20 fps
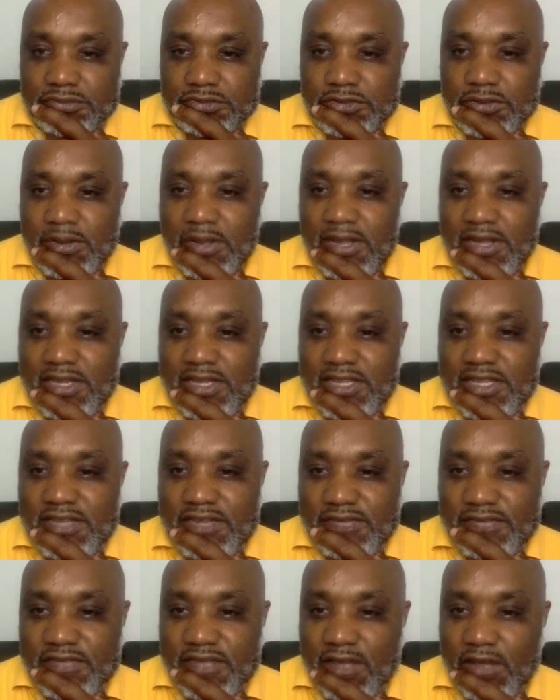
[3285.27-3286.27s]
So I
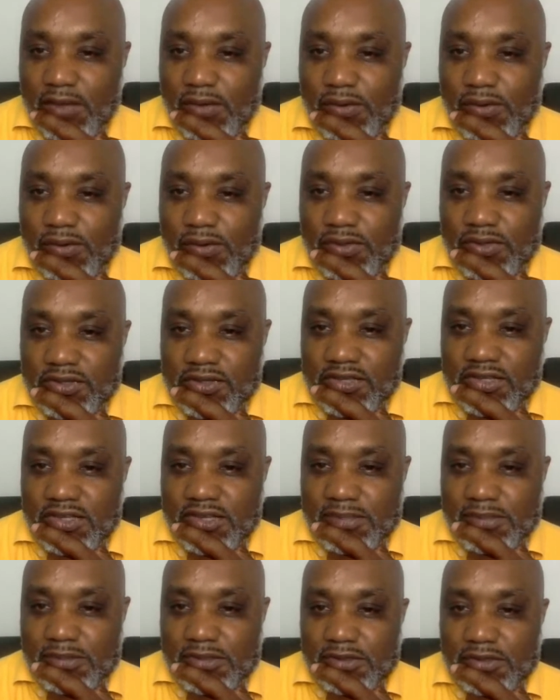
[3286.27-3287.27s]
leave that whole thing
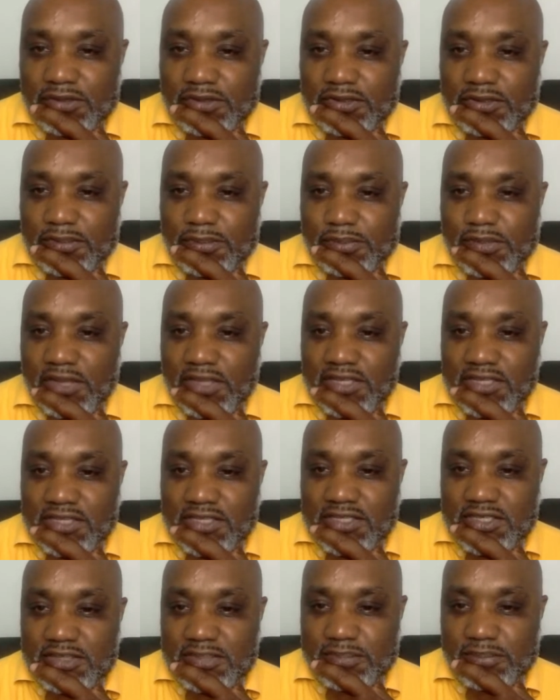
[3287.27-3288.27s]
about the
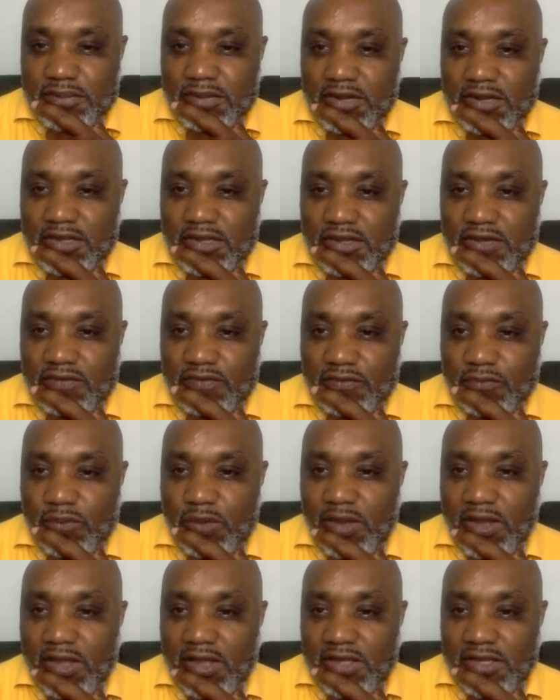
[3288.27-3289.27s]
processing part and
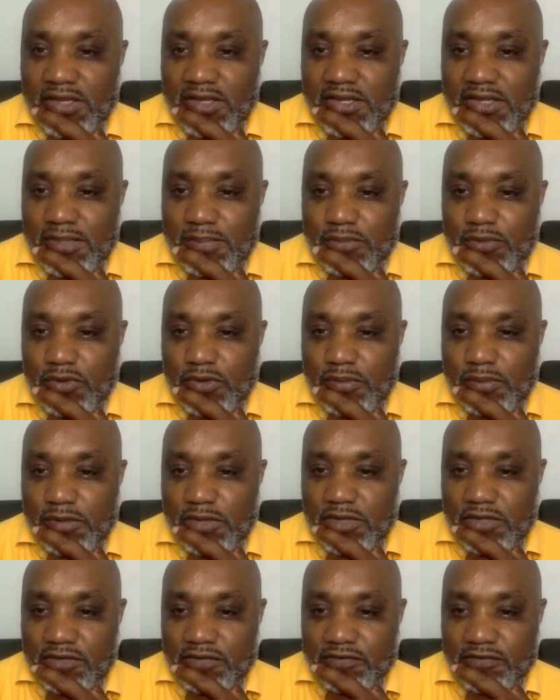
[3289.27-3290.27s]
why you need more
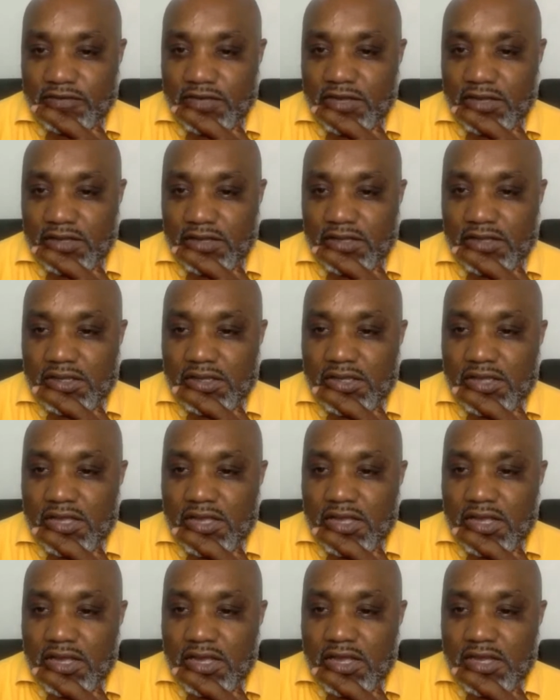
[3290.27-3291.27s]
butter fat.
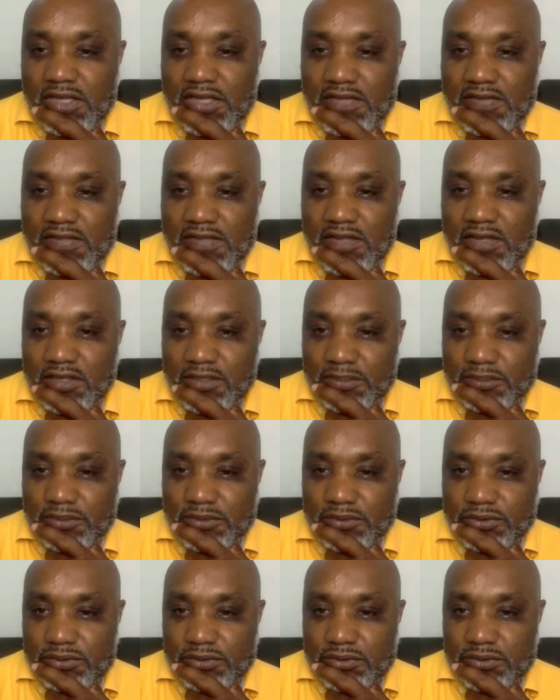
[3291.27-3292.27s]
I'll leave that up
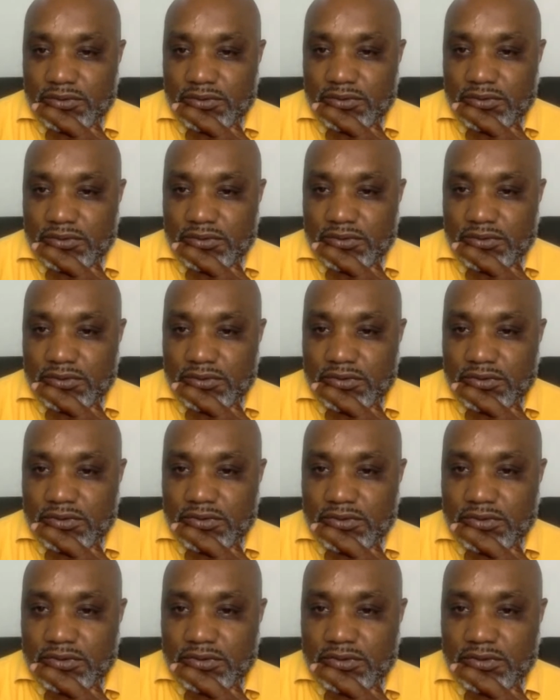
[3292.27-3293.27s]
to
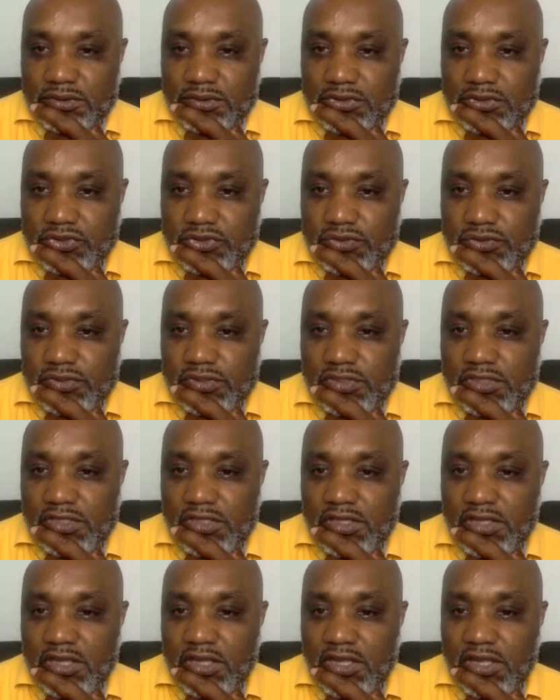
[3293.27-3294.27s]

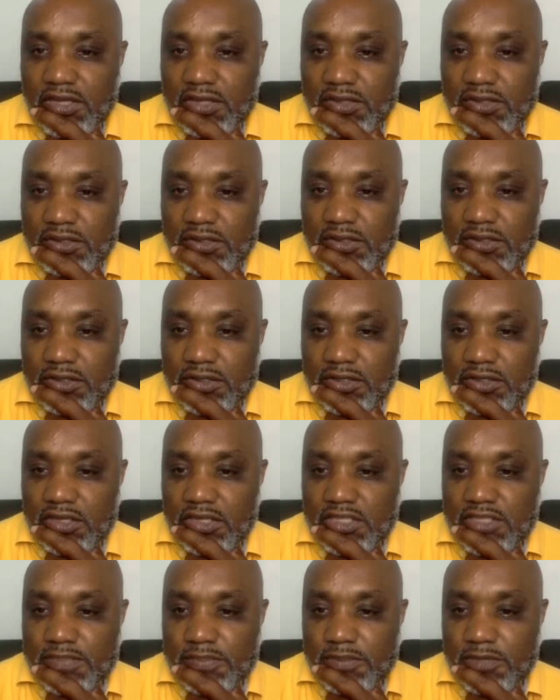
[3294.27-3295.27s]
Trudy and her
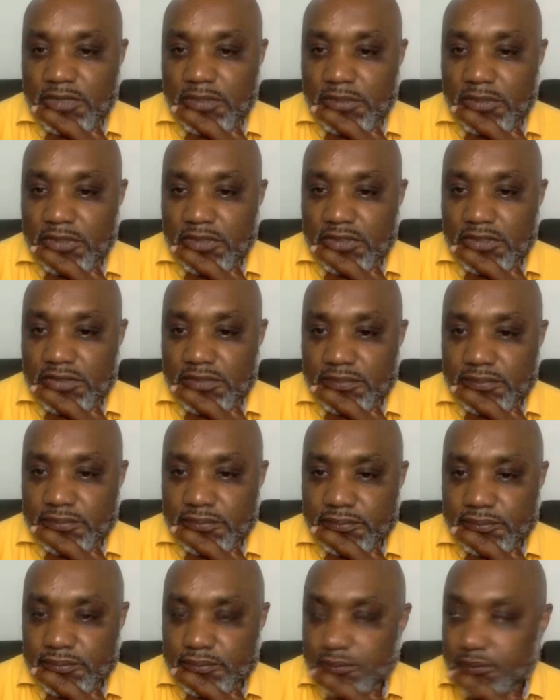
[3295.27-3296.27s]
experiments.
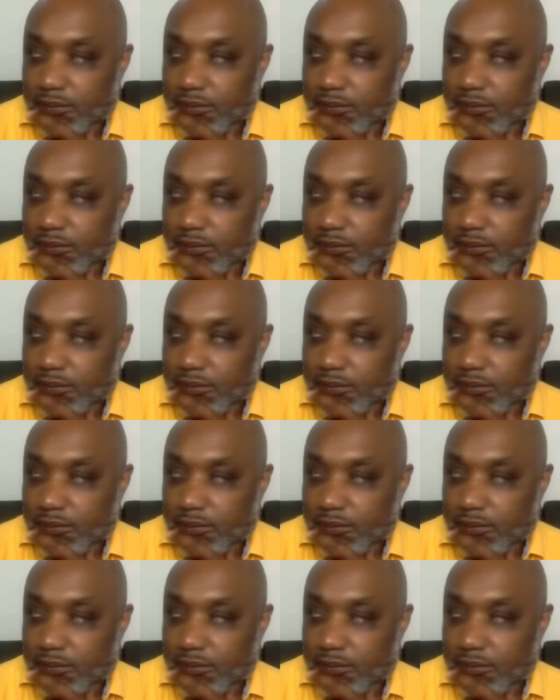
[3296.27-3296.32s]
Hmm?